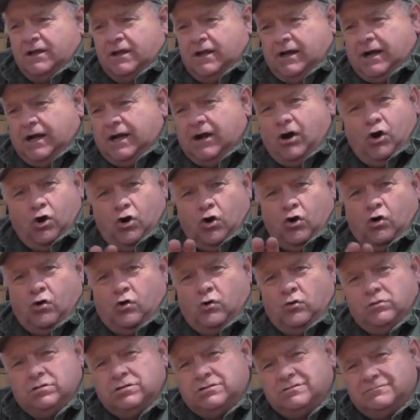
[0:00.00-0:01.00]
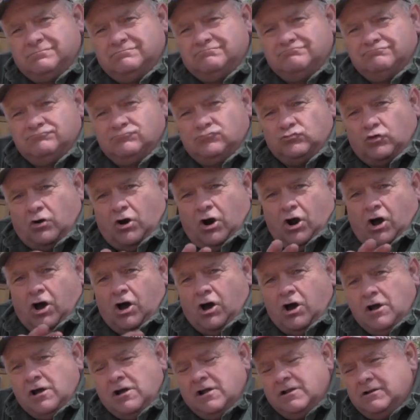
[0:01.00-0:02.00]
uh, whole,
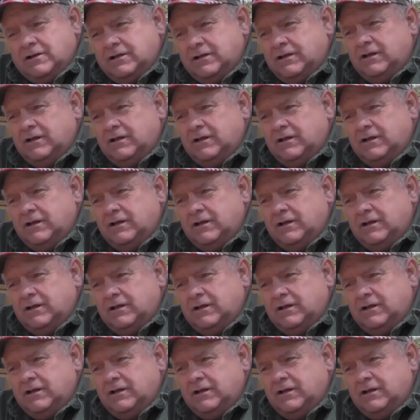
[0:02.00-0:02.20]
raw,